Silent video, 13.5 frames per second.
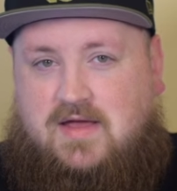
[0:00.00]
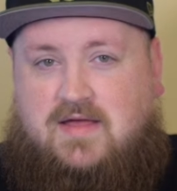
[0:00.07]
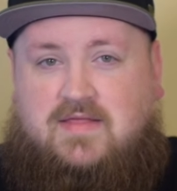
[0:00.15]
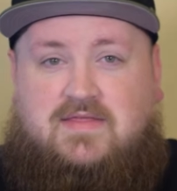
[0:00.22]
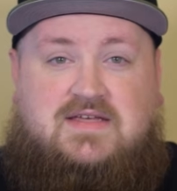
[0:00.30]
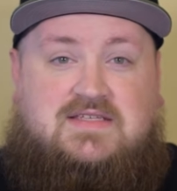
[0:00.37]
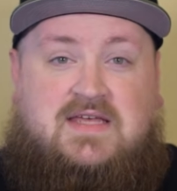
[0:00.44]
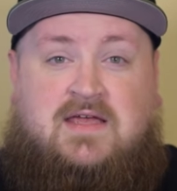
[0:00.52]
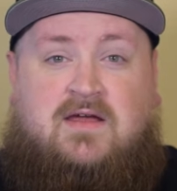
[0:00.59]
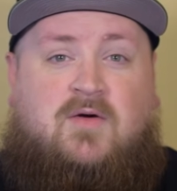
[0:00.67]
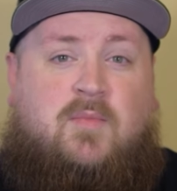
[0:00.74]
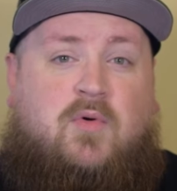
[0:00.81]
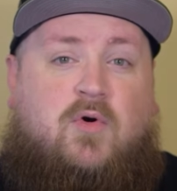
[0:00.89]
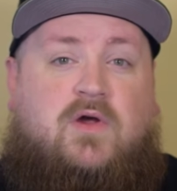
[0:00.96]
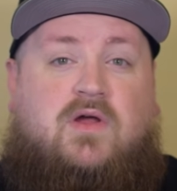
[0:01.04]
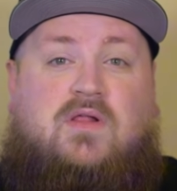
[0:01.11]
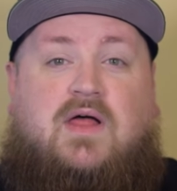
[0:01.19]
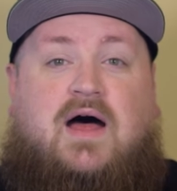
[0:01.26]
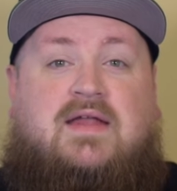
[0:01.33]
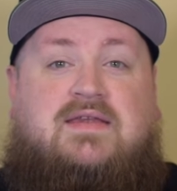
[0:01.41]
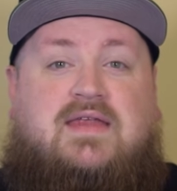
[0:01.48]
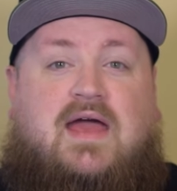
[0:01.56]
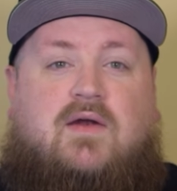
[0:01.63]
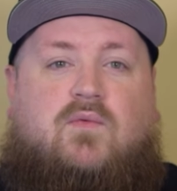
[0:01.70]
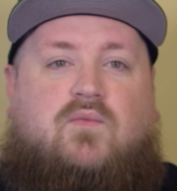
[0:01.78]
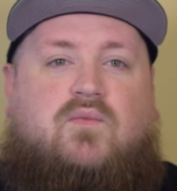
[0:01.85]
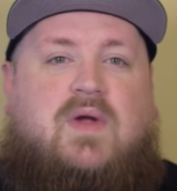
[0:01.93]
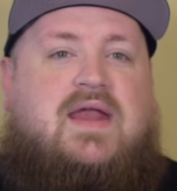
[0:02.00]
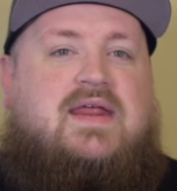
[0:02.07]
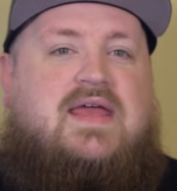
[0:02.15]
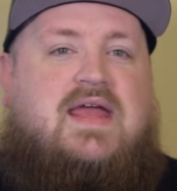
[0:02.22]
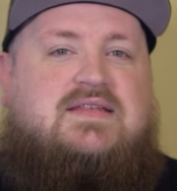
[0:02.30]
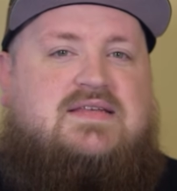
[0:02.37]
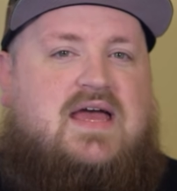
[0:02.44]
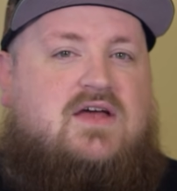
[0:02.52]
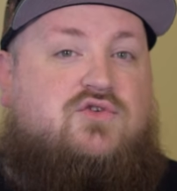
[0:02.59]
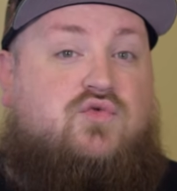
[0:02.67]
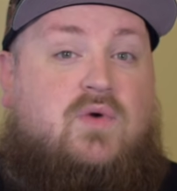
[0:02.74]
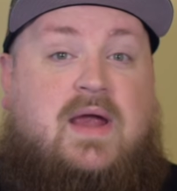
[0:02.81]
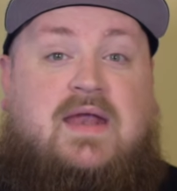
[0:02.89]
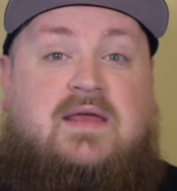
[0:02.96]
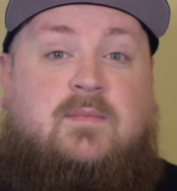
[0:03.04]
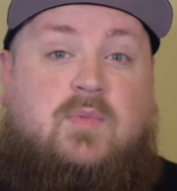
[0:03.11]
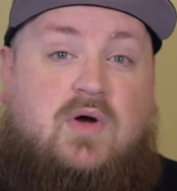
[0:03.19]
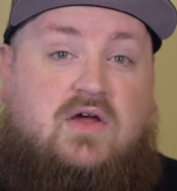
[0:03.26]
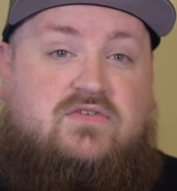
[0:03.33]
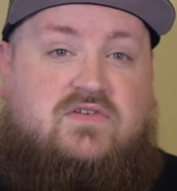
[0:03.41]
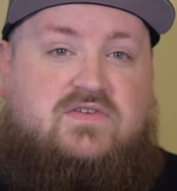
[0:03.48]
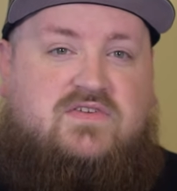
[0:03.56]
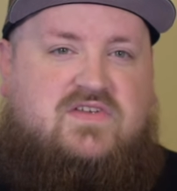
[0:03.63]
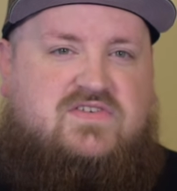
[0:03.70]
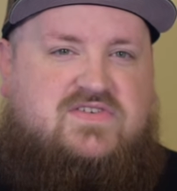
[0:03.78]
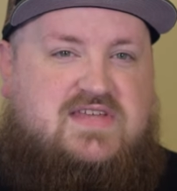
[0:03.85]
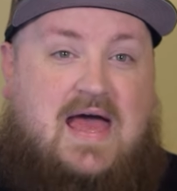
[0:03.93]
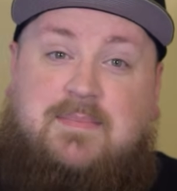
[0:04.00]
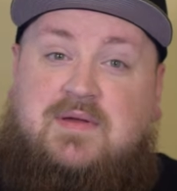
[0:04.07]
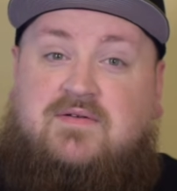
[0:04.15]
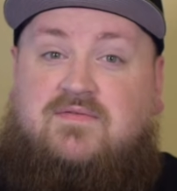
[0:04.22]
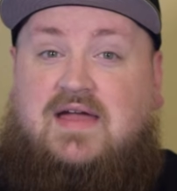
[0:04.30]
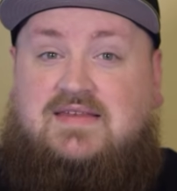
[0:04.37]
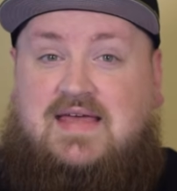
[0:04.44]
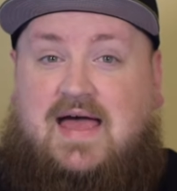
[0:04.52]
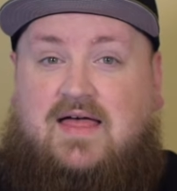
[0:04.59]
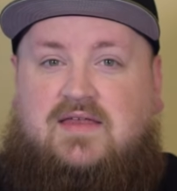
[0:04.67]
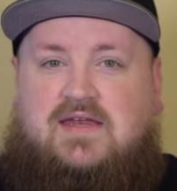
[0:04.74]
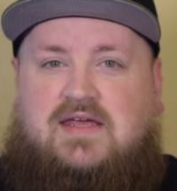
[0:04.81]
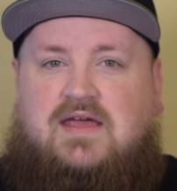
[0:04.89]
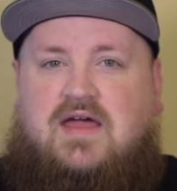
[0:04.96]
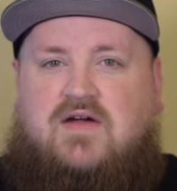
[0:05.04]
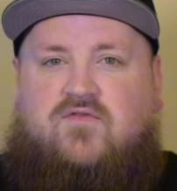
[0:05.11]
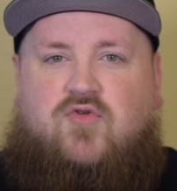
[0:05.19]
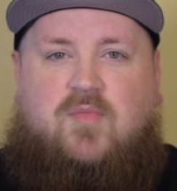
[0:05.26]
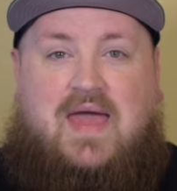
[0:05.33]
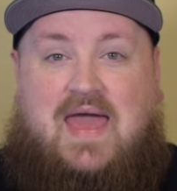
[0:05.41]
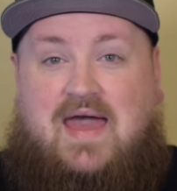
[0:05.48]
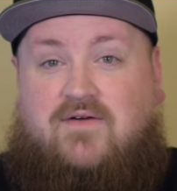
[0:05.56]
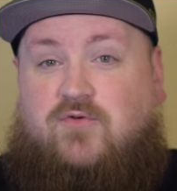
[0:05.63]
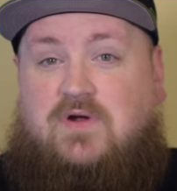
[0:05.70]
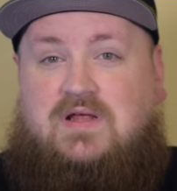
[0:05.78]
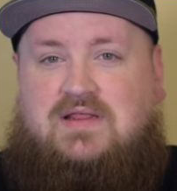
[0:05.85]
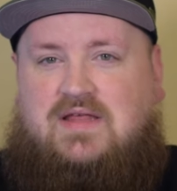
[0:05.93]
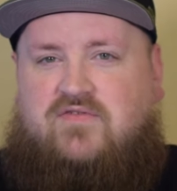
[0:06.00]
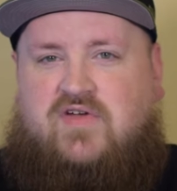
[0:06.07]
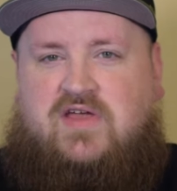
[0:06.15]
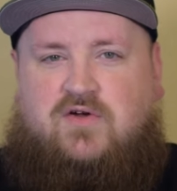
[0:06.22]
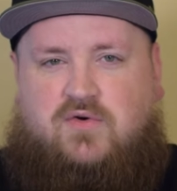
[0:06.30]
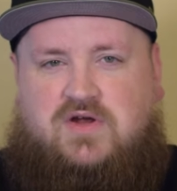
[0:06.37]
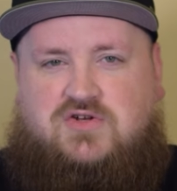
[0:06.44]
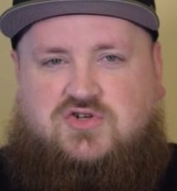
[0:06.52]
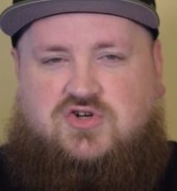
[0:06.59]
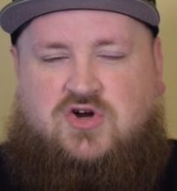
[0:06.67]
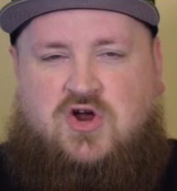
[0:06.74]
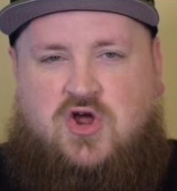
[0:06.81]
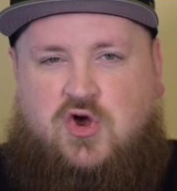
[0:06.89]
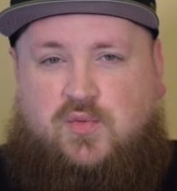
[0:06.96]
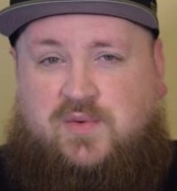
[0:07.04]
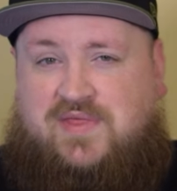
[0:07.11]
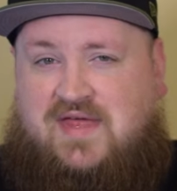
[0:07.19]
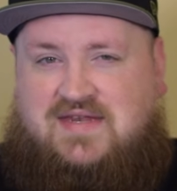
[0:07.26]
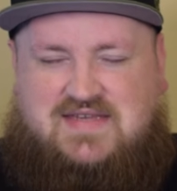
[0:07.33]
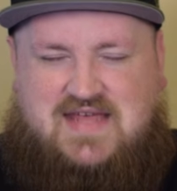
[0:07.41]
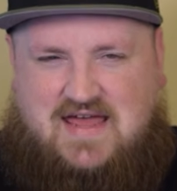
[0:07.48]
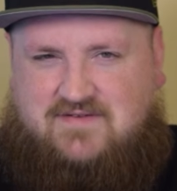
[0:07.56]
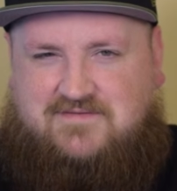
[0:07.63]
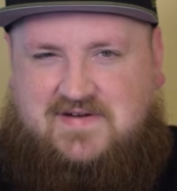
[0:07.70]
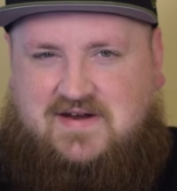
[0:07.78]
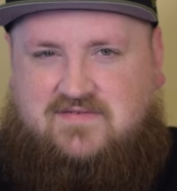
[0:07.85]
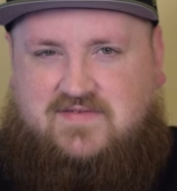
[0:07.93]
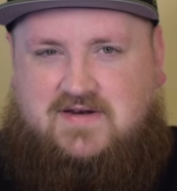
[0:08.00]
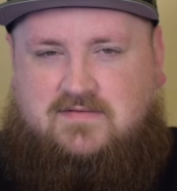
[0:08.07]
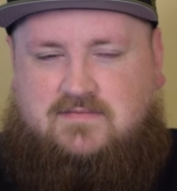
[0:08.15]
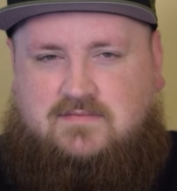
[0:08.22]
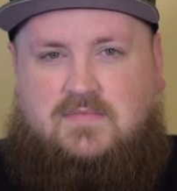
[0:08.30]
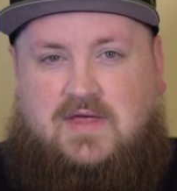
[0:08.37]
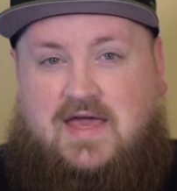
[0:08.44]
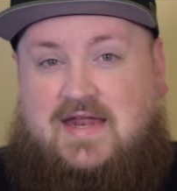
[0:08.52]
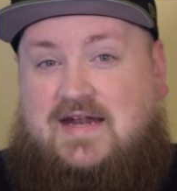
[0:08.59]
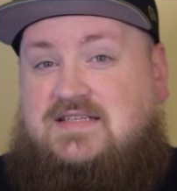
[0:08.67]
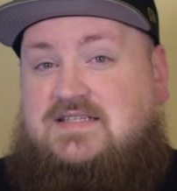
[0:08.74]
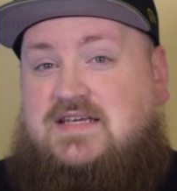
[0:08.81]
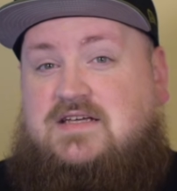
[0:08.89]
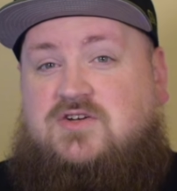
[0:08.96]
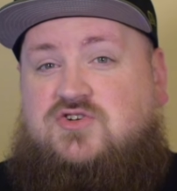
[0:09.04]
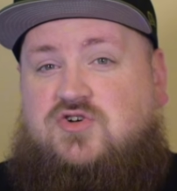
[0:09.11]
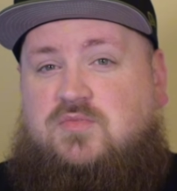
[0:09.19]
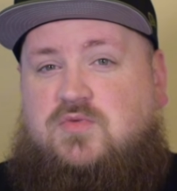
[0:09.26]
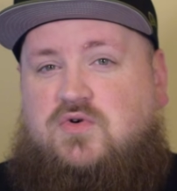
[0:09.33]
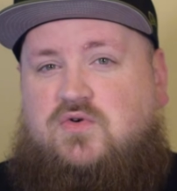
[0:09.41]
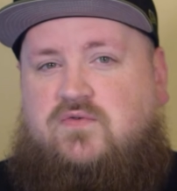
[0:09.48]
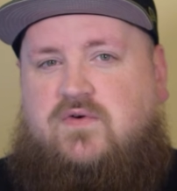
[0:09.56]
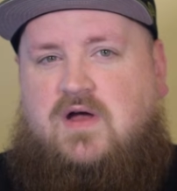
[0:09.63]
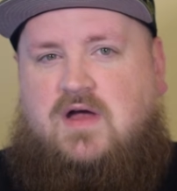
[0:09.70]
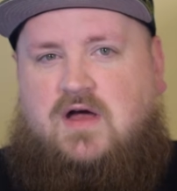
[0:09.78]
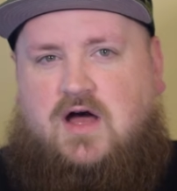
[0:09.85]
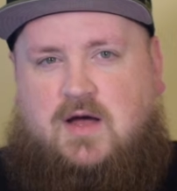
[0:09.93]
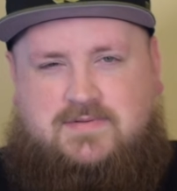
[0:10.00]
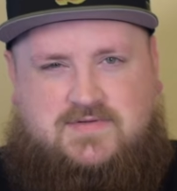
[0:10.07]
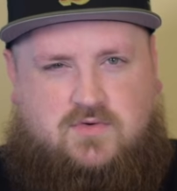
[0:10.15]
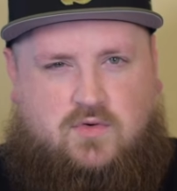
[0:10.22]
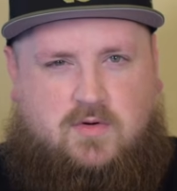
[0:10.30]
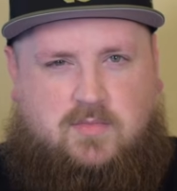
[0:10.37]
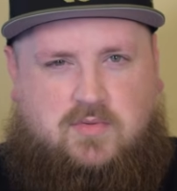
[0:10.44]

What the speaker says: This incorporeal undead radiates a draining presence, sapping vitality from every living creature within 10 feet of it. In its signature move, Absorb